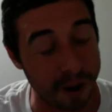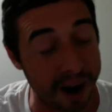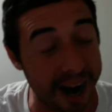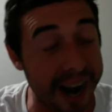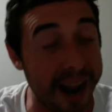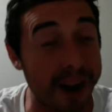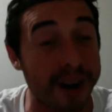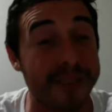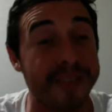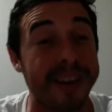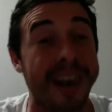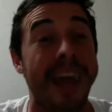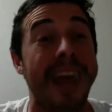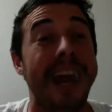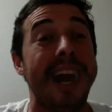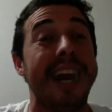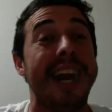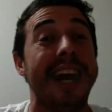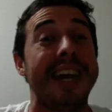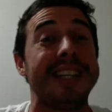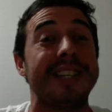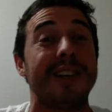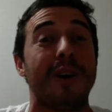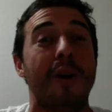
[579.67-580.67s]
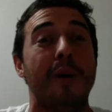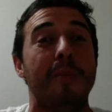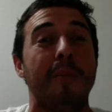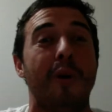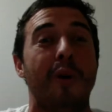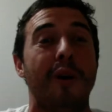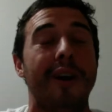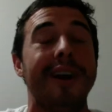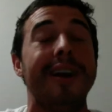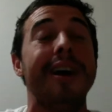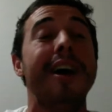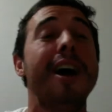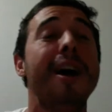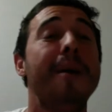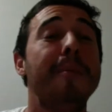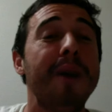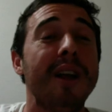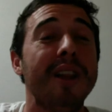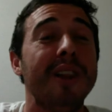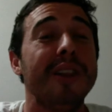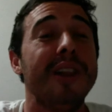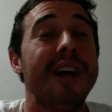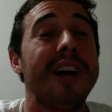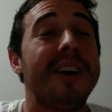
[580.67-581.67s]
I don't even hate Enzo Amore,
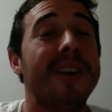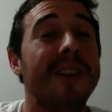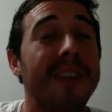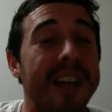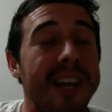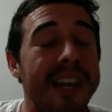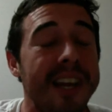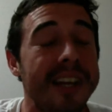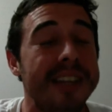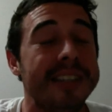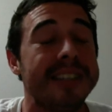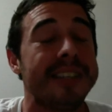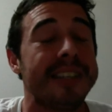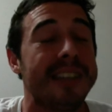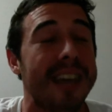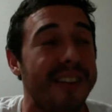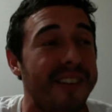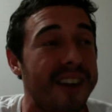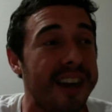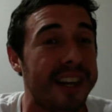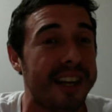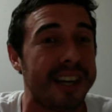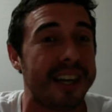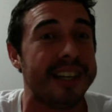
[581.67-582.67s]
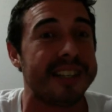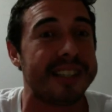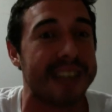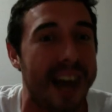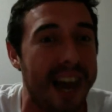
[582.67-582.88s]
but literally his gimmick is